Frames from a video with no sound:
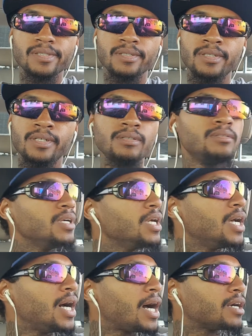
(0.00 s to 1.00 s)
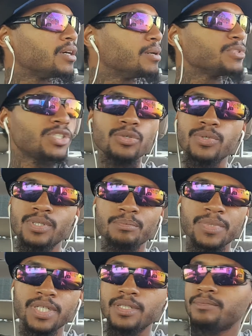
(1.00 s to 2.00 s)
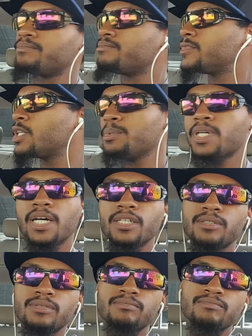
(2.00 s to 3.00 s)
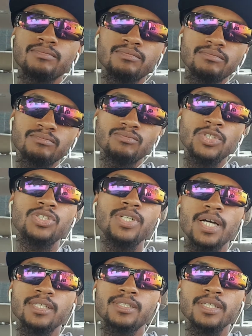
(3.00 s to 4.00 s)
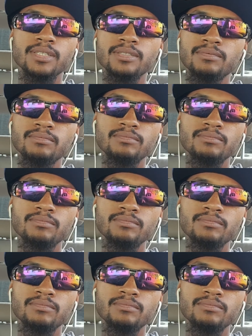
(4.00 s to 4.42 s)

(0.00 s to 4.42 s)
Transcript: You know? I don't know. I'm just doing some thinking. Tell me, guys, what you guys think.